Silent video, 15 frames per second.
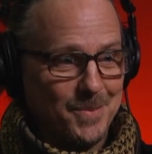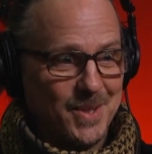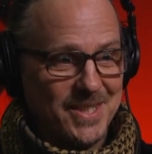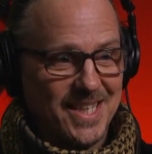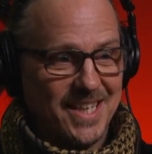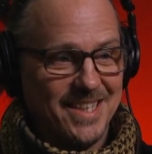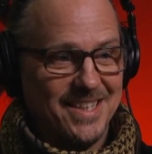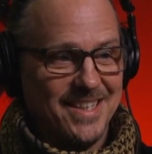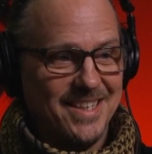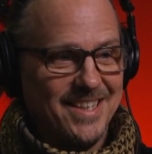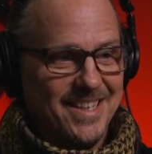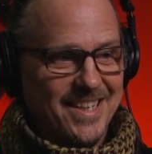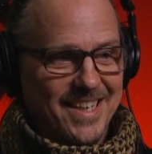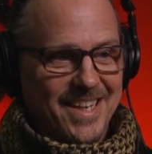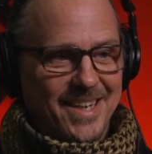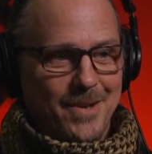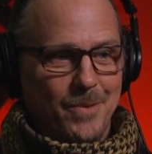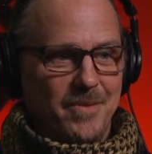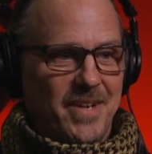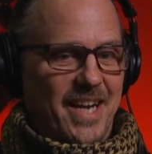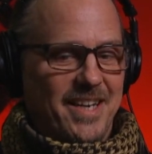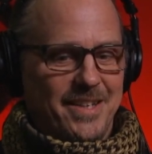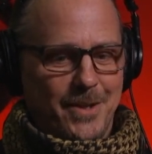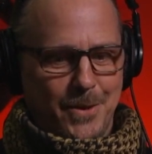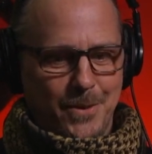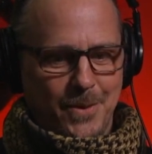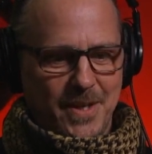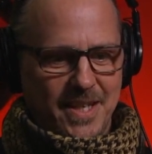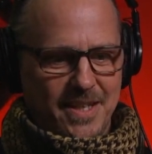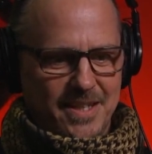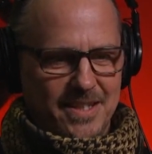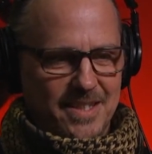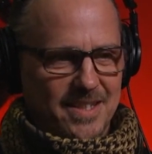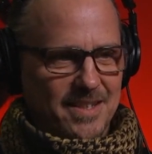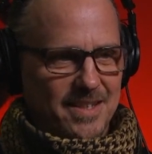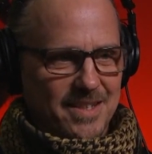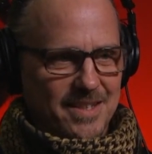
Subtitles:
And then we've got to go and